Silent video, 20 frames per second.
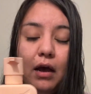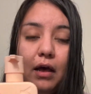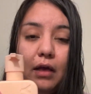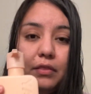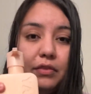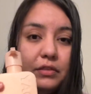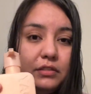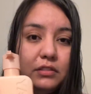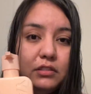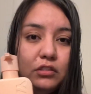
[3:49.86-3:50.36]

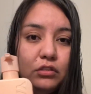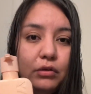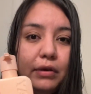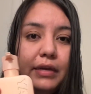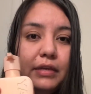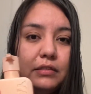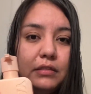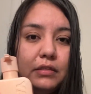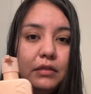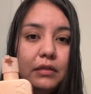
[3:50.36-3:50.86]
this is
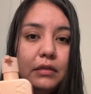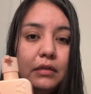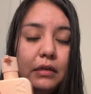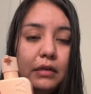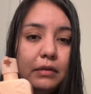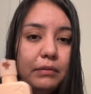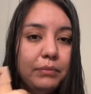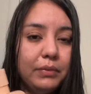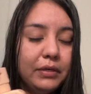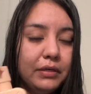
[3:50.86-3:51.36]
crazy
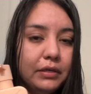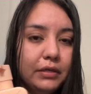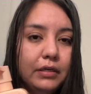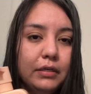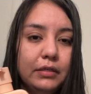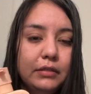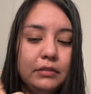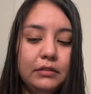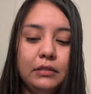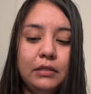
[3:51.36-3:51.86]

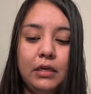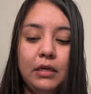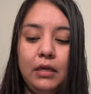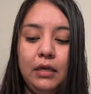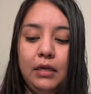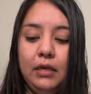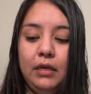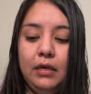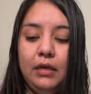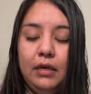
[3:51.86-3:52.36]
because
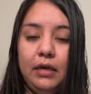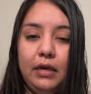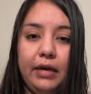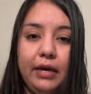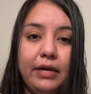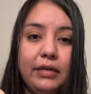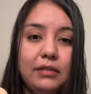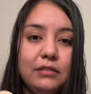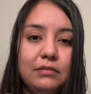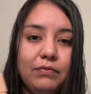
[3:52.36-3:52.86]
it
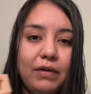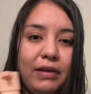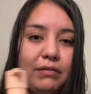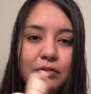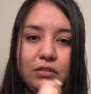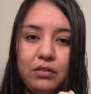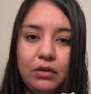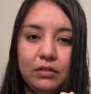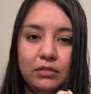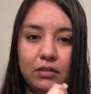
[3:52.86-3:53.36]
has five
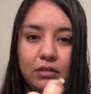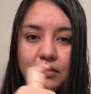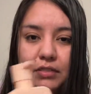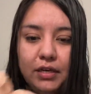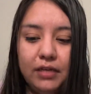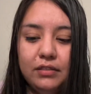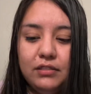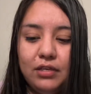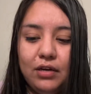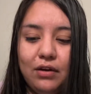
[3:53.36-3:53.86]
stars on
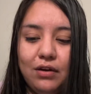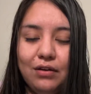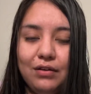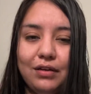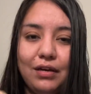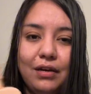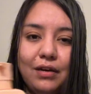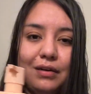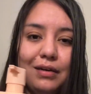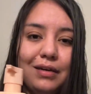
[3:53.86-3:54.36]

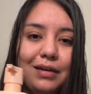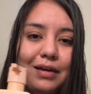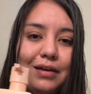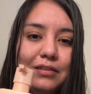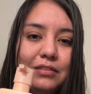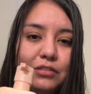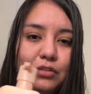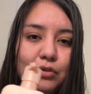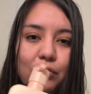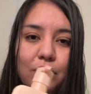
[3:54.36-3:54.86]
TikTok and it
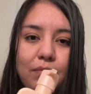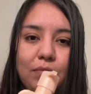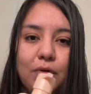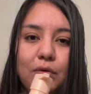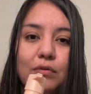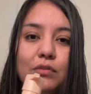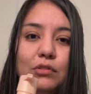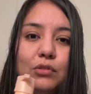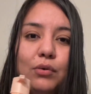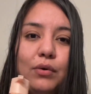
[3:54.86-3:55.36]
has good
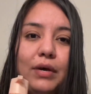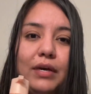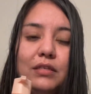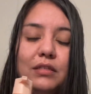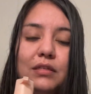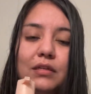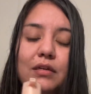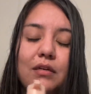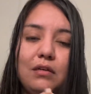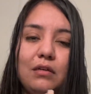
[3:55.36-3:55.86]
reviews. So I
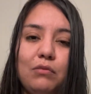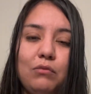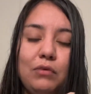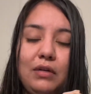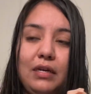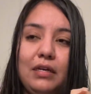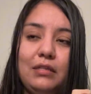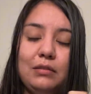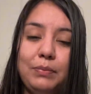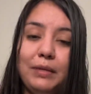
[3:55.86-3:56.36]
didn't
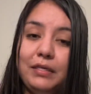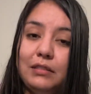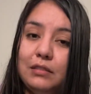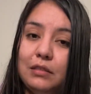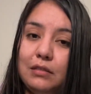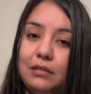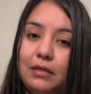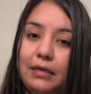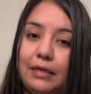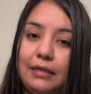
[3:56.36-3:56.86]
really expect
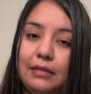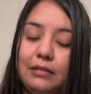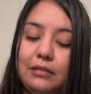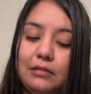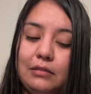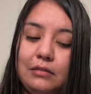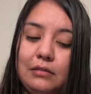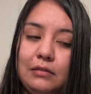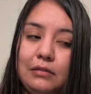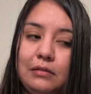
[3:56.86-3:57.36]
it like
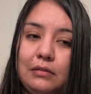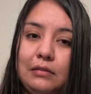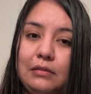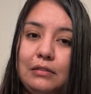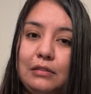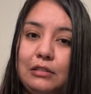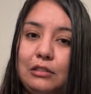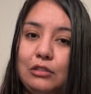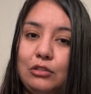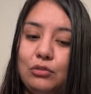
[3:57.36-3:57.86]

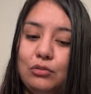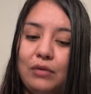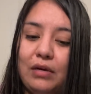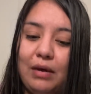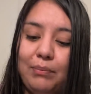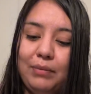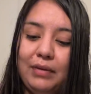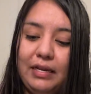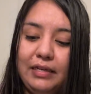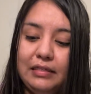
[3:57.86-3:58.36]
to
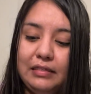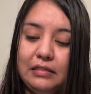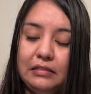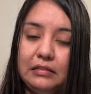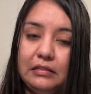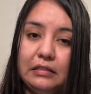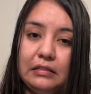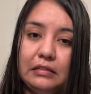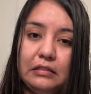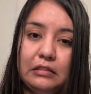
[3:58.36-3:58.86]
happen like this.
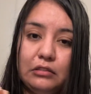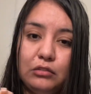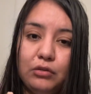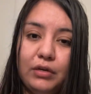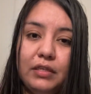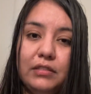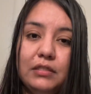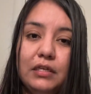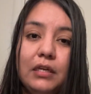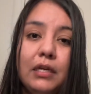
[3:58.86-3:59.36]
Like this is
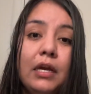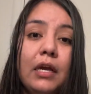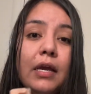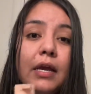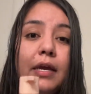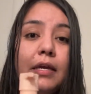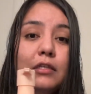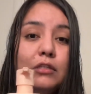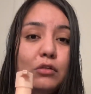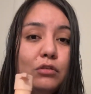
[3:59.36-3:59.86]
crazy.
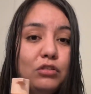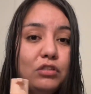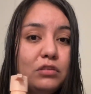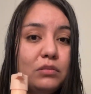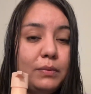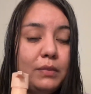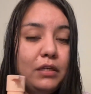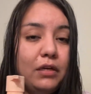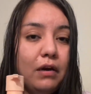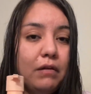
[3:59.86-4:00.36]
So
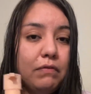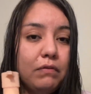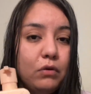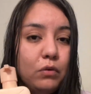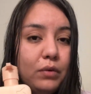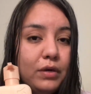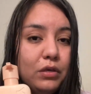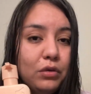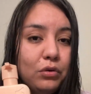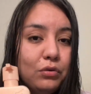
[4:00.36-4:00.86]
just be careful
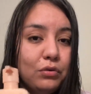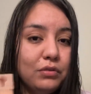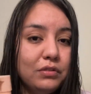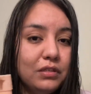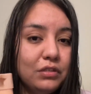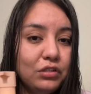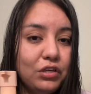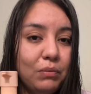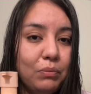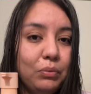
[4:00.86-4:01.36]
when you use
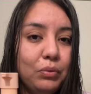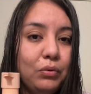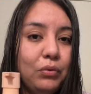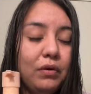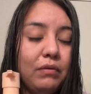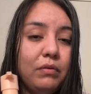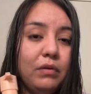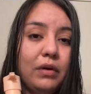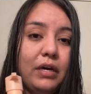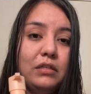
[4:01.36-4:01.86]
this shampoo
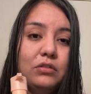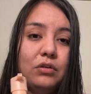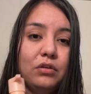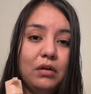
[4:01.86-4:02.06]
if you guys are